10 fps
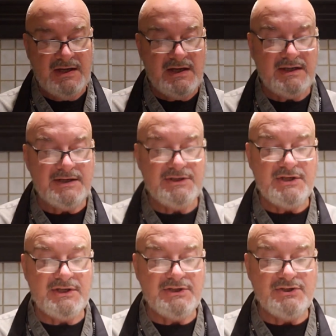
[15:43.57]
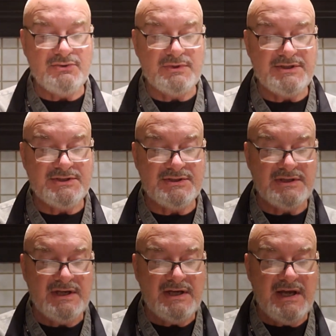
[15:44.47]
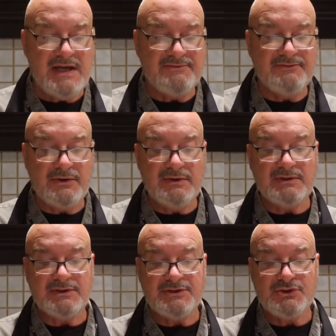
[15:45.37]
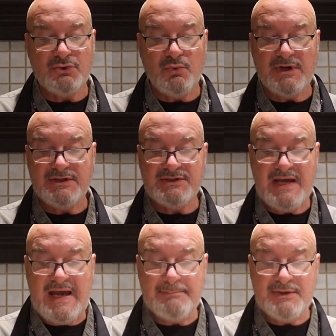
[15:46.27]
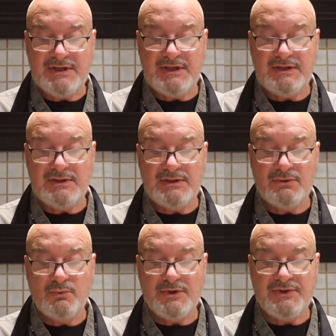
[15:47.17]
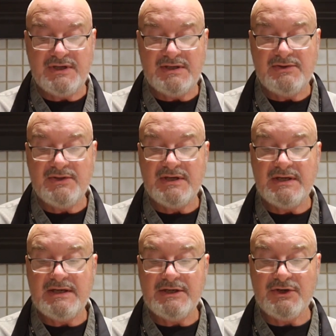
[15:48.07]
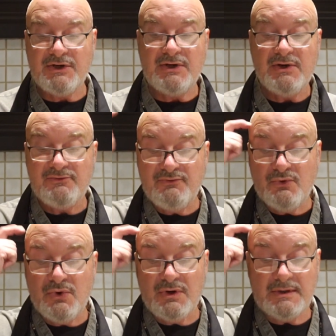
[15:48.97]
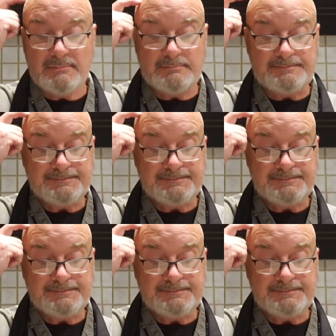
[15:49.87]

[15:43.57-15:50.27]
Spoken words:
A continuous advertence to what is happening within the inner forum.